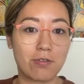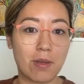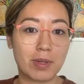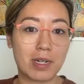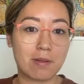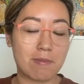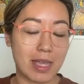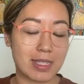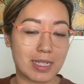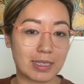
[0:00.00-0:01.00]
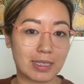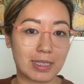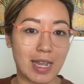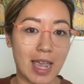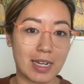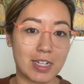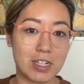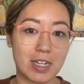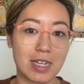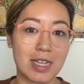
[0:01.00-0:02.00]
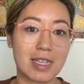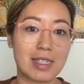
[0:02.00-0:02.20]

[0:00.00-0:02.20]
feminine and masculine energy